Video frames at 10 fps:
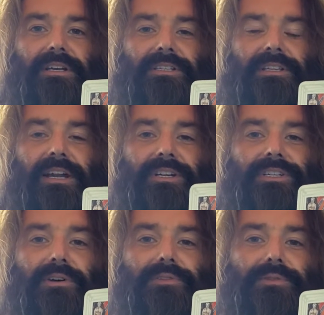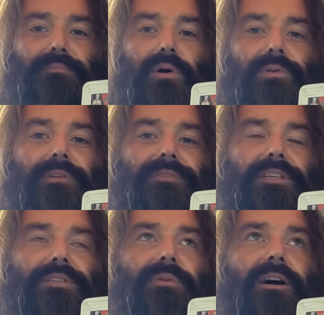is that it shows both of
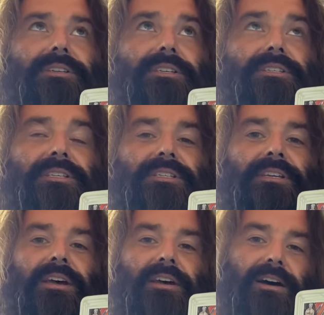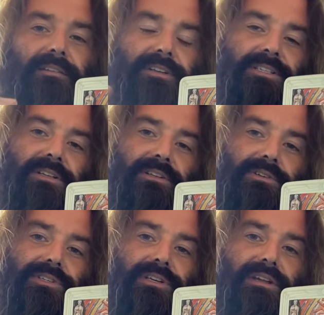these processes of
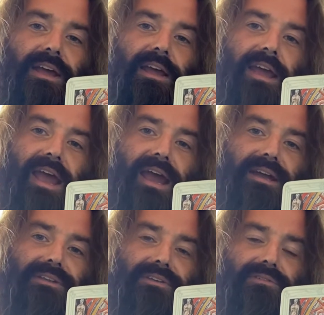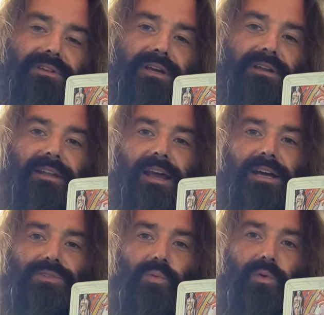disillusion and union
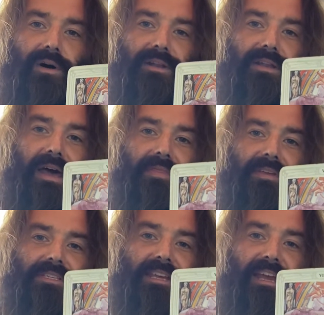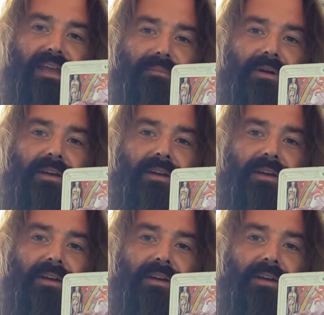as one and the same.